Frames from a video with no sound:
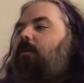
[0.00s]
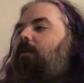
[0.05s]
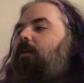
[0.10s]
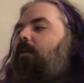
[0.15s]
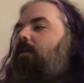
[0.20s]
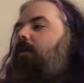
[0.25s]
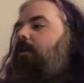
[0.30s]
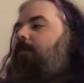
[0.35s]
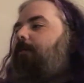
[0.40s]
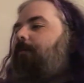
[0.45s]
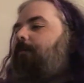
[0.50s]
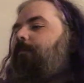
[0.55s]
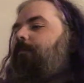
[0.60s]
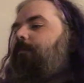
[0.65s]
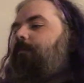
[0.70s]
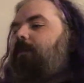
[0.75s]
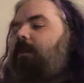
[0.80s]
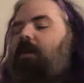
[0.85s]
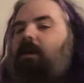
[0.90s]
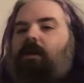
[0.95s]

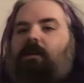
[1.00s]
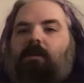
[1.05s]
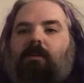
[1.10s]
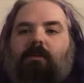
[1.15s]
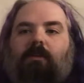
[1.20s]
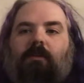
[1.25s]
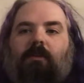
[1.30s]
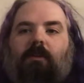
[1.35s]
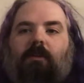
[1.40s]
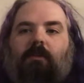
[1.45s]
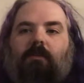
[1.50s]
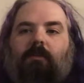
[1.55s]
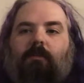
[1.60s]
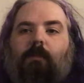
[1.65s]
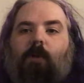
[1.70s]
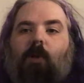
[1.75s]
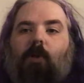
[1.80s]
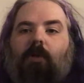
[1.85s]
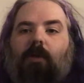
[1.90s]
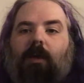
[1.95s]
And it's a
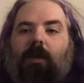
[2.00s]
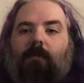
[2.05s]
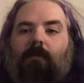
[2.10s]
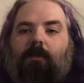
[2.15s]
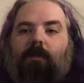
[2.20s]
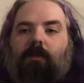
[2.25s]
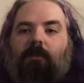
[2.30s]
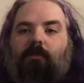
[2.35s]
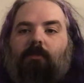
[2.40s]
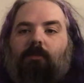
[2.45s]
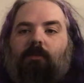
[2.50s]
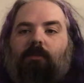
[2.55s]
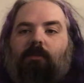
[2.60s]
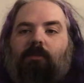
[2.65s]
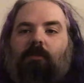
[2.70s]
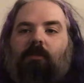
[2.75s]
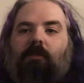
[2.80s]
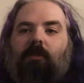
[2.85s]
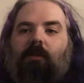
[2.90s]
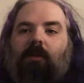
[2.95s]
small game that you
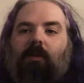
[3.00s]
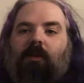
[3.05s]
can...